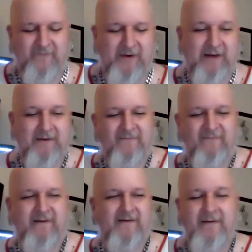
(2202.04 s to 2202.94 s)
Fuck it.
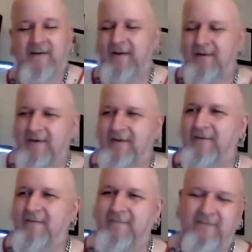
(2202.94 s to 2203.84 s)
See it.
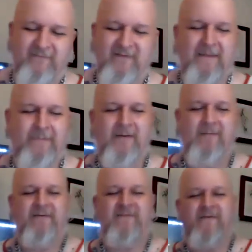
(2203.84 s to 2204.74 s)
I'll just tape it up
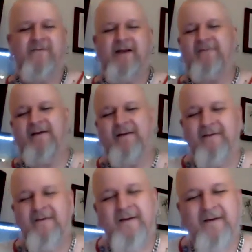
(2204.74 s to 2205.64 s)
myself, and that's
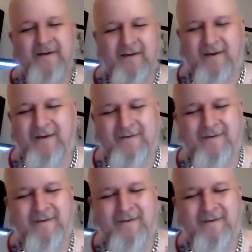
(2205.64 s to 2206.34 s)
it.